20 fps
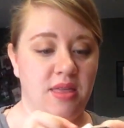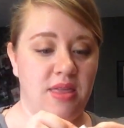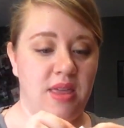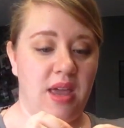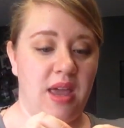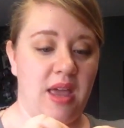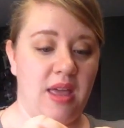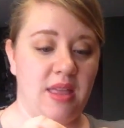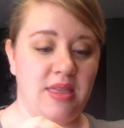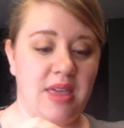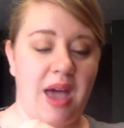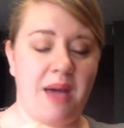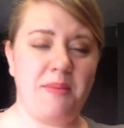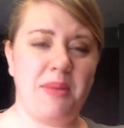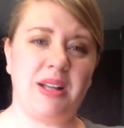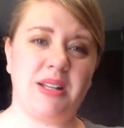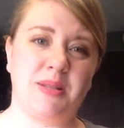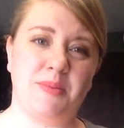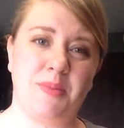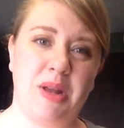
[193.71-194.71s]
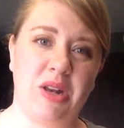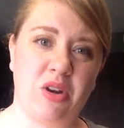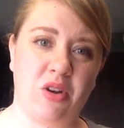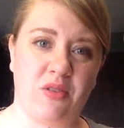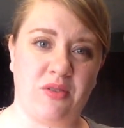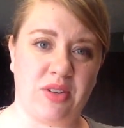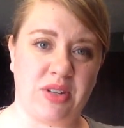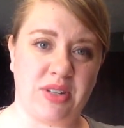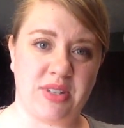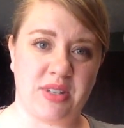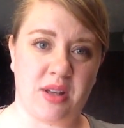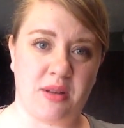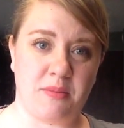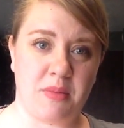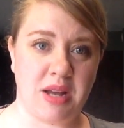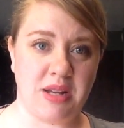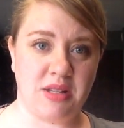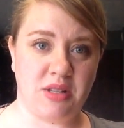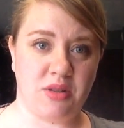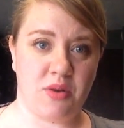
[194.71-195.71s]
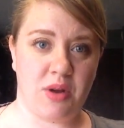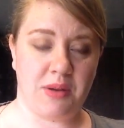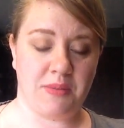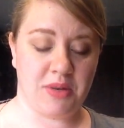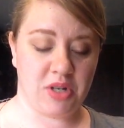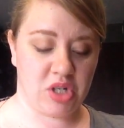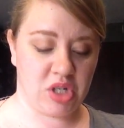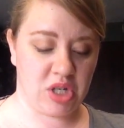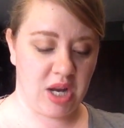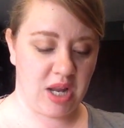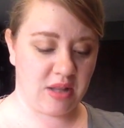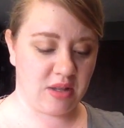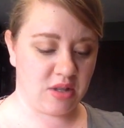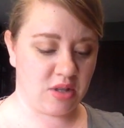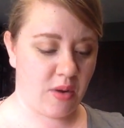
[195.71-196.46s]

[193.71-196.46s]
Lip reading: That makes me nervous on my sewing machine.